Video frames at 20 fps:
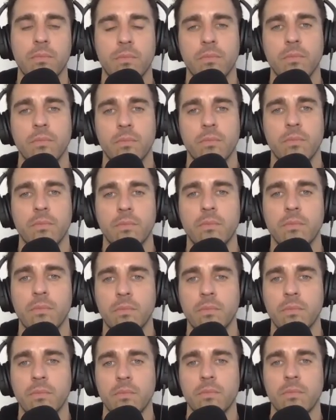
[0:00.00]

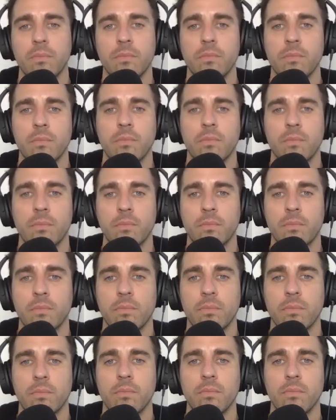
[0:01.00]

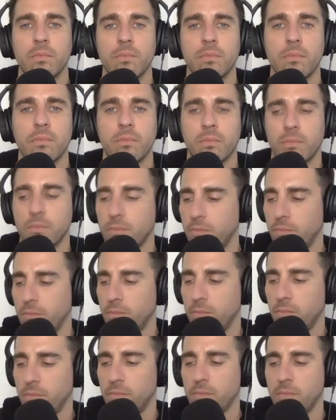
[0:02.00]

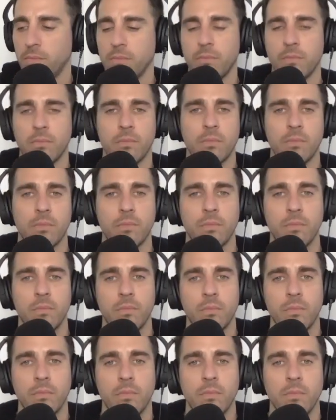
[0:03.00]

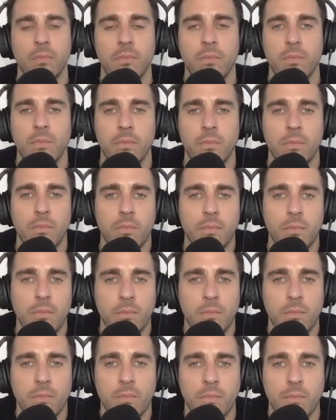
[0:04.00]

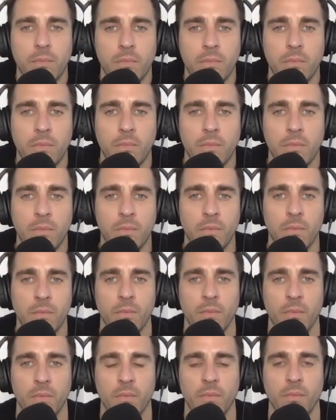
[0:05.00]

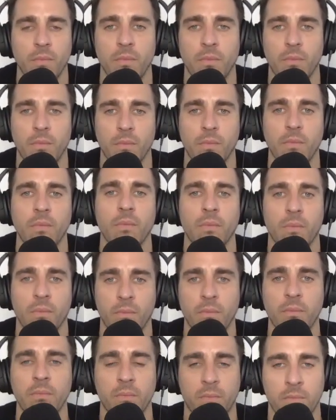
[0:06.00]

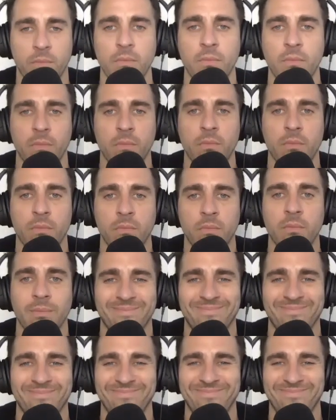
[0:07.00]
(silent)